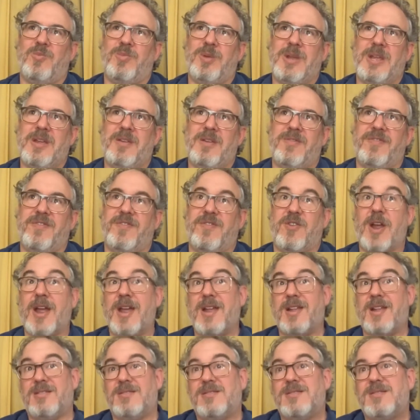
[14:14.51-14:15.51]
be
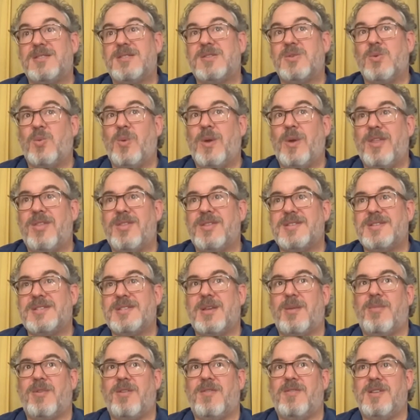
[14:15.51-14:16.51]
friends with
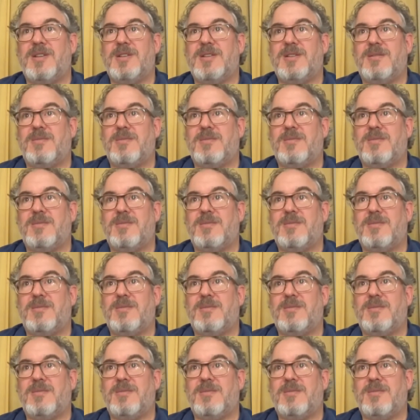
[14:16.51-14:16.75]
some of